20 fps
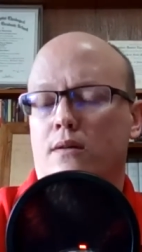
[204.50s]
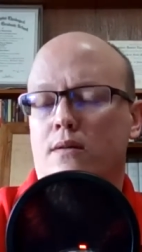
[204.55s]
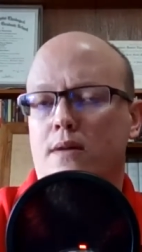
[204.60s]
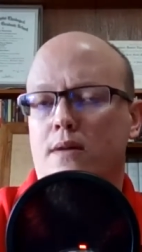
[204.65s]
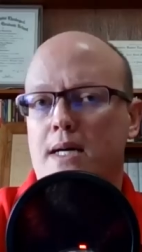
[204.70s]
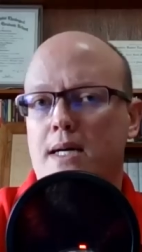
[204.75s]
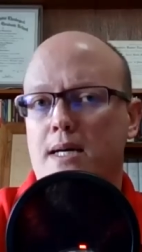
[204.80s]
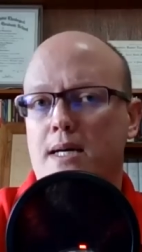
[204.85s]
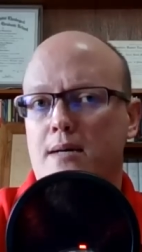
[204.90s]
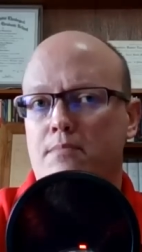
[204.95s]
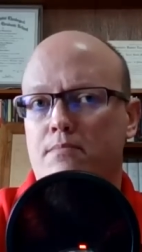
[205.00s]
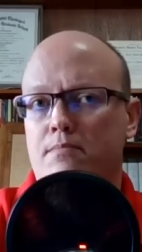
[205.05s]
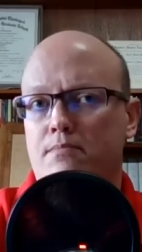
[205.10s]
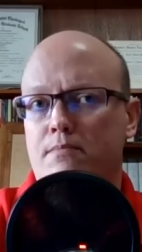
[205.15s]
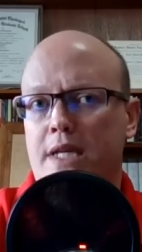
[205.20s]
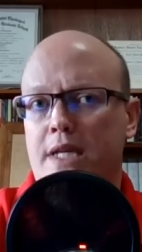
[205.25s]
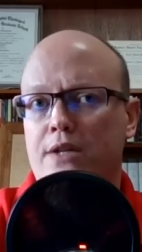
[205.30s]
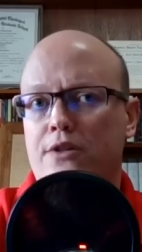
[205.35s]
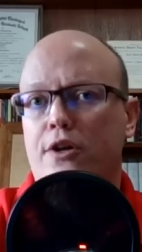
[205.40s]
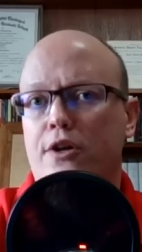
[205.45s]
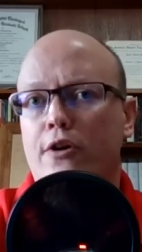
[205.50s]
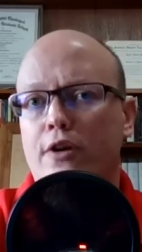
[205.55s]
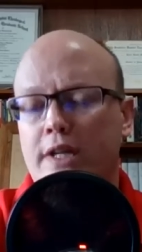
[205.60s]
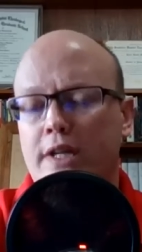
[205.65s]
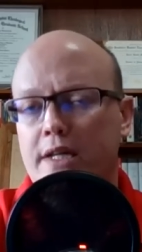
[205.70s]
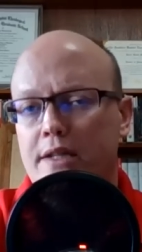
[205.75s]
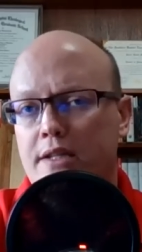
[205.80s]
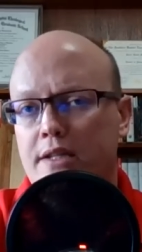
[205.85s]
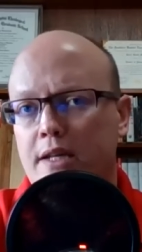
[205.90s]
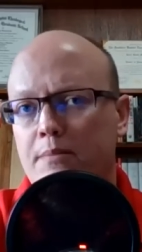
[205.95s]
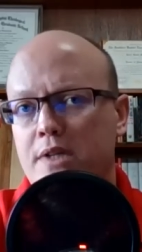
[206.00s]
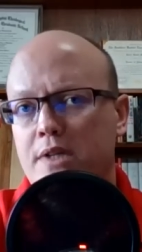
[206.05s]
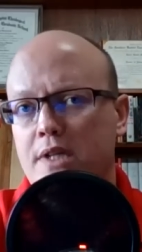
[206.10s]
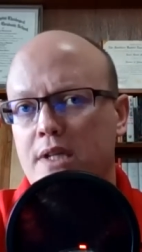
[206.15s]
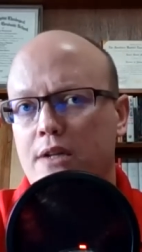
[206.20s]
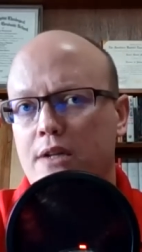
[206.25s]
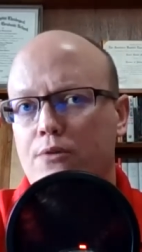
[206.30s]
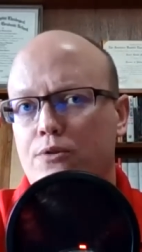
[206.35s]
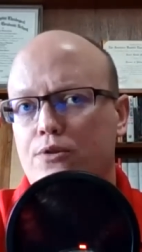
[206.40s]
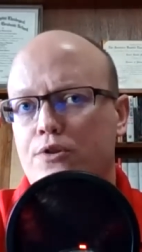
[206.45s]
um, internally
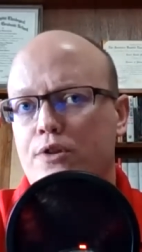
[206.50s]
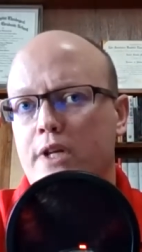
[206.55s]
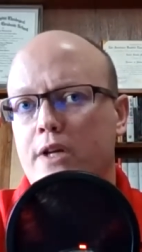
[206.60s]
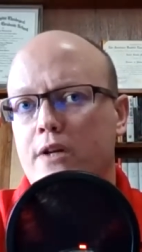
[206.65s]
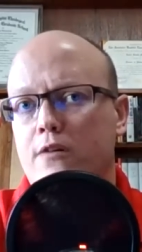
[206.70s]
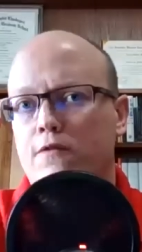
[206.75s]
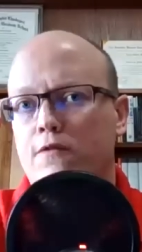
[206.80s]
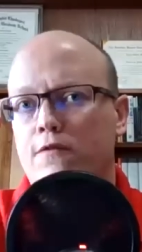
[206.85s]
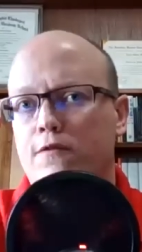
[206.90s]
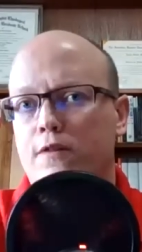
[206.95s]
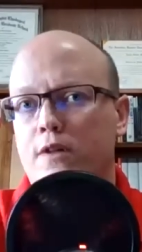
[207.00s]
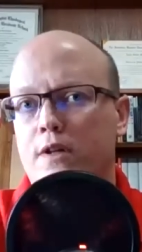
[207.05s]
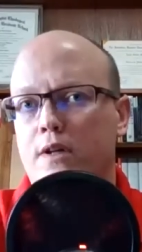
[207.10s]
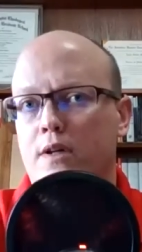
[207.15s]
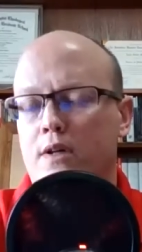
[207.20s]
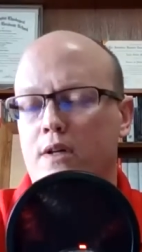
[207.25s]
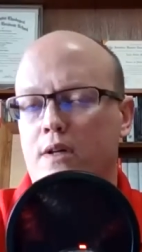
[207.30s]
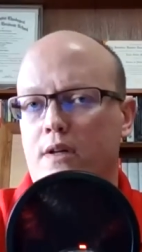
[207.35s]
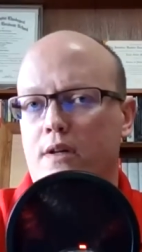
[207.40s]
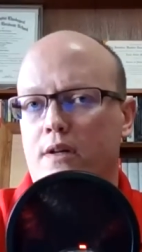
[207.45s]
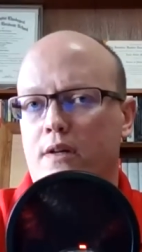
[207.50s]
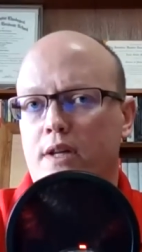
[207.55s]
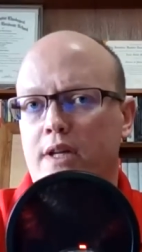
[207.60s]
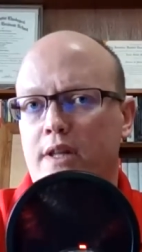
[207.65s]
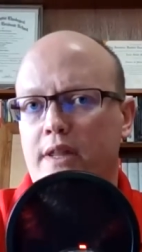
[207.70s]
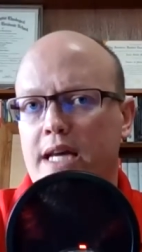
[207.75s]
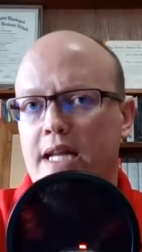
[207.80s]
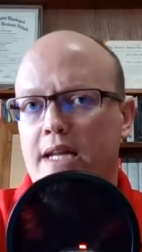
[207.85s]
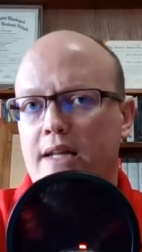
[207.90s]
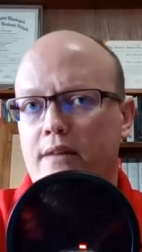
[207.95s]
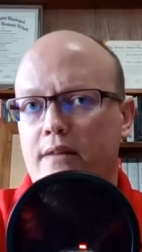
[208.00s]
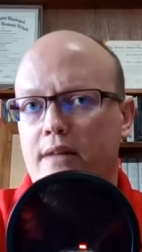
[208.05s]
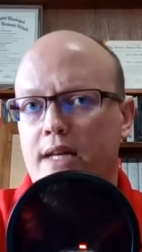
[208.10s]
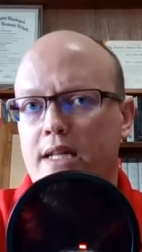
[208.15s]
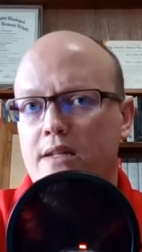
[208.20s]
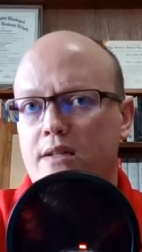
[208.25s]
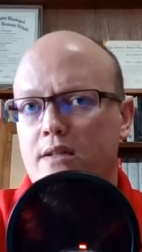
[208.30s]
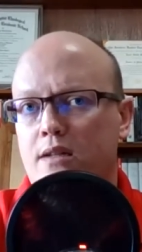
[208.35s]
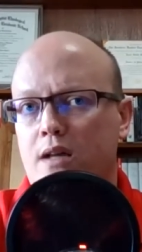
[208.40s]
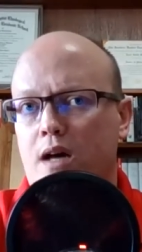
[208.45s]
tempting yourself then that, that
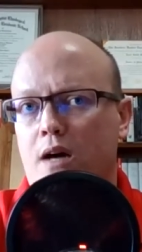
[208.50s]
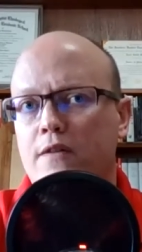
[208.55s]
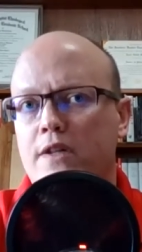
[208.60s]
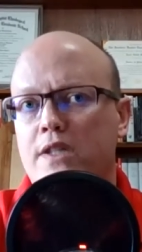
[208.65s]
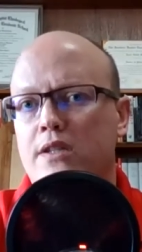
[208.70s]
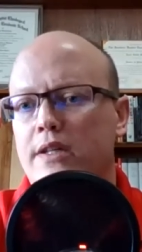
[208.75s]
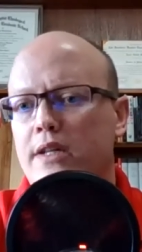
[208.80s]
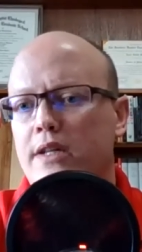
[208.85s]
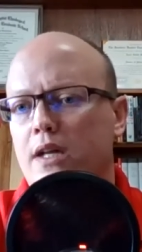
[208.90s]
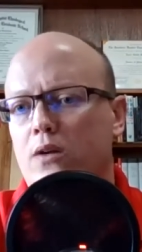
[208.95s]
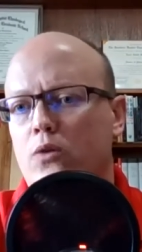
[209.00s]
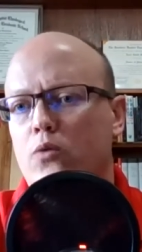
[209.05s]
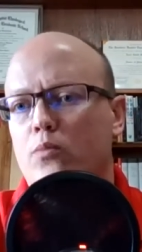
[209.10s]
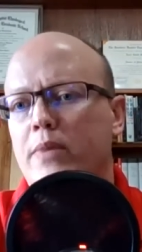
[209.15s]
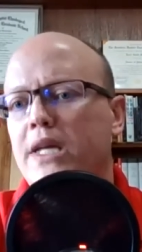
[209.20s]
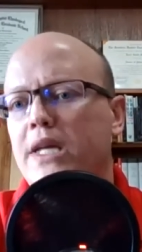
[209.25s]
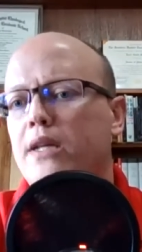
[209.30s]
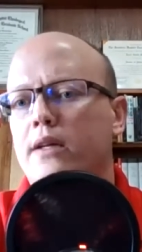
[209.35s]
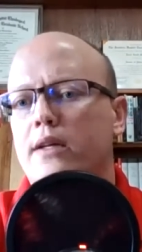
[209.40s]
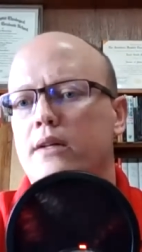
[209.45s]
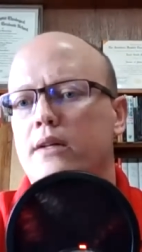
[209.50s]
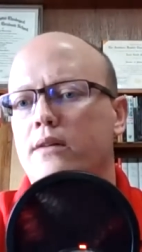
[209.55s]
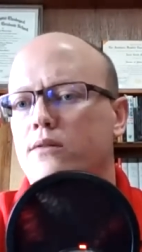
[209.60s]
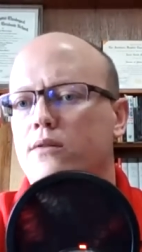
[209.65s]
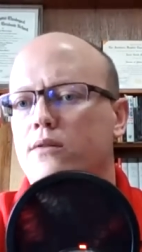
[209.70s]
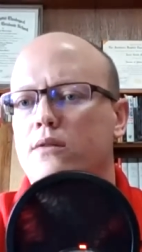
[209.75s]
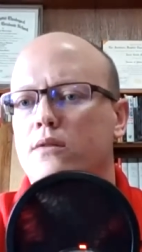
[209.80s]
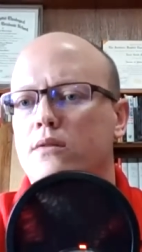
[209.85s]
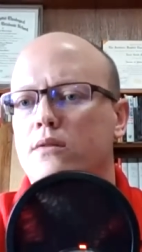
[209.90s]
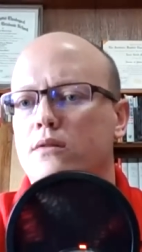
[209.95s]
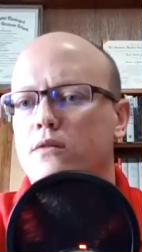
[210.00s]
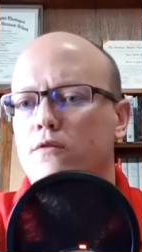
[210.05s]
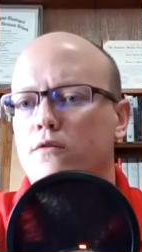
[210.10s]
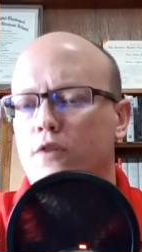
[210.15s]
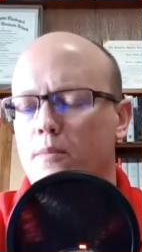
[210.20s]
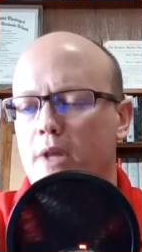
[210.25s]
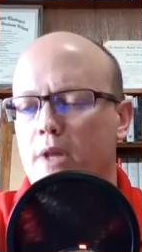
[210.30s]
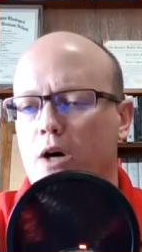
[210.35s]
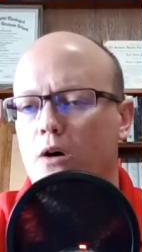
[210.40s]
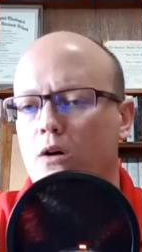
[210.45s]
is obviously not obedience
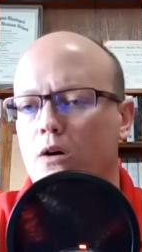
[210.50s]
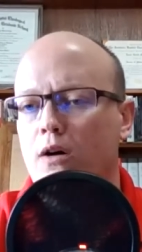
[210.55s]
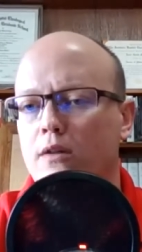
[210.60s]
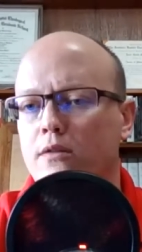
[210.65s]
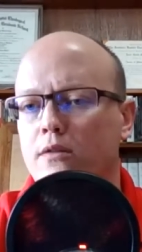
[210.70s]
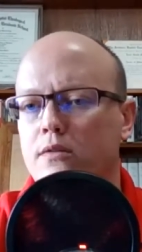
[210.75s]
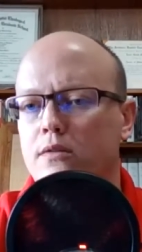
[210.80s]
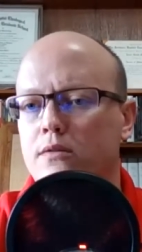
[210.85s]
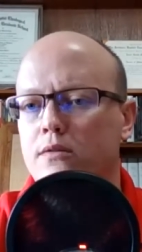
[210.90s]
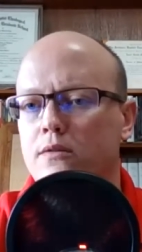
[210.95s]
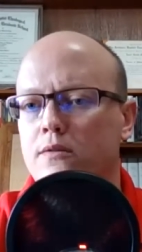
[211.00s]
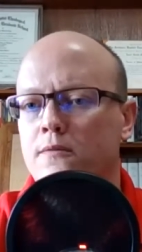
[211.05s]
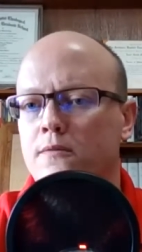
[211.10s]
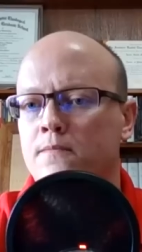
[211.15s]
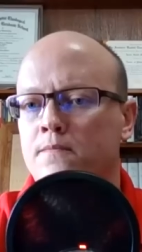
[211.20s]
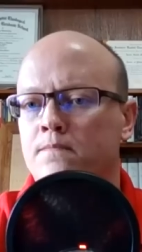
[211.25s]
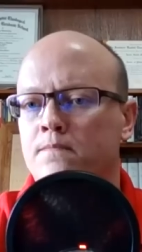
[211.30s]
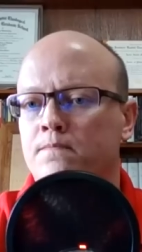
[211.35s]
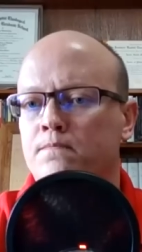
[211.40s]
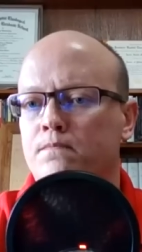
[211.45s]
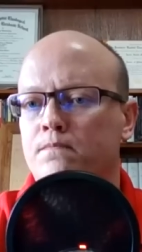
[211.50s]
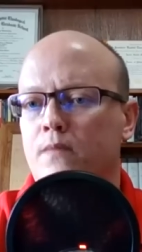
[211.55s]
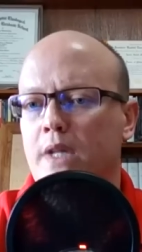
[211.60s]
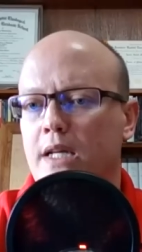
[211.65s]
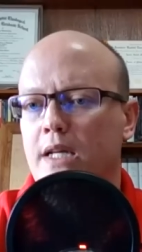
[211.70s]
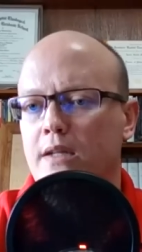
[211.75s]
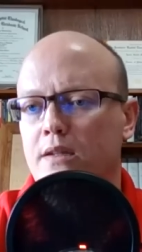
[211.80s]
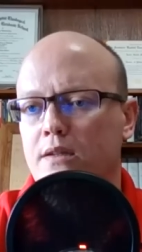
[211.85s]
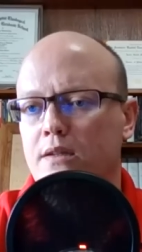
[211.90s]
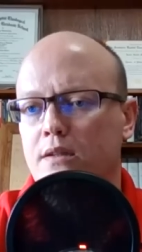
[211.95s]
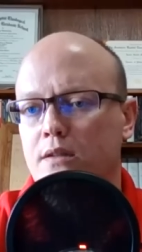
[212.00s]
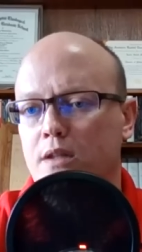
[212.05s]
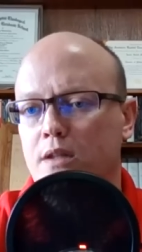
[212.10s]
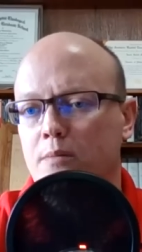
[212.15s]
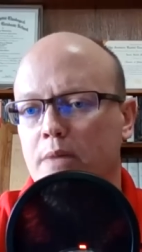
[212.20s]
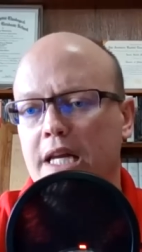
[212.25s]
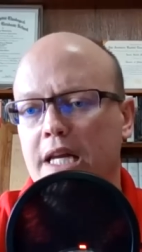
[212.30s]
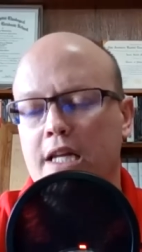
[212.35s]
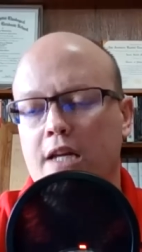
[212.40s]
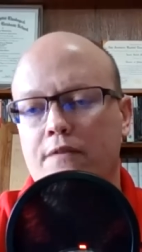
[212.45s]
from the heart. That is the
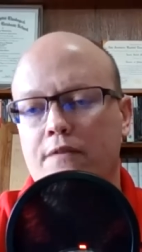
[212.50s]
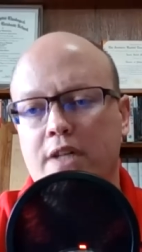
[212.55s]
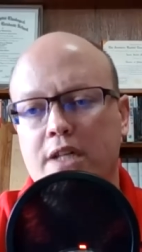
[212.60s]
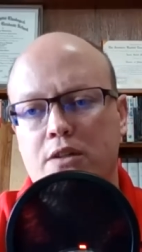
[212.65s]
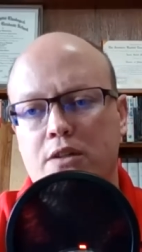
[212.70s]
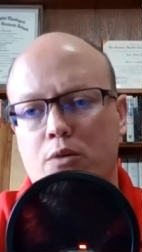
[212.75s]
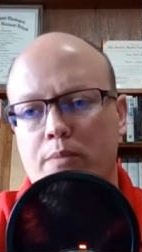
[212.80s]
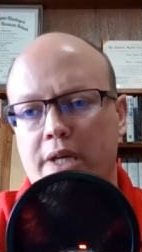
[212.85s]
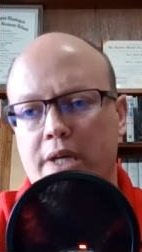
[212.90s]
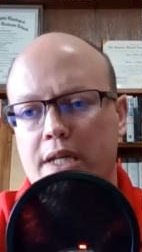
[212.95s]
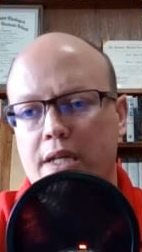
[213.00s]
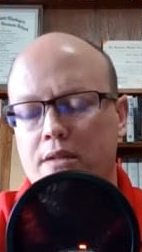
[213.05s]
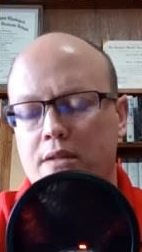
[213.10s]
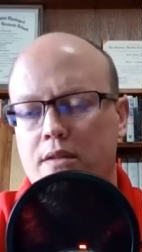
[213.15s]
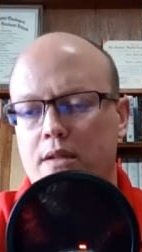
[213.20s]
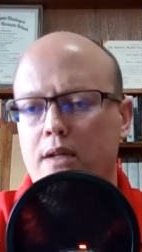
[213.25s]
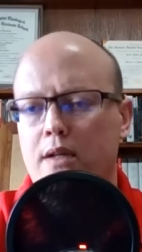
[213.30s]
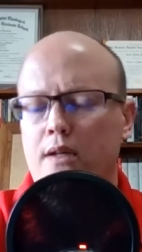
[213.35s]
beginning of disobedience.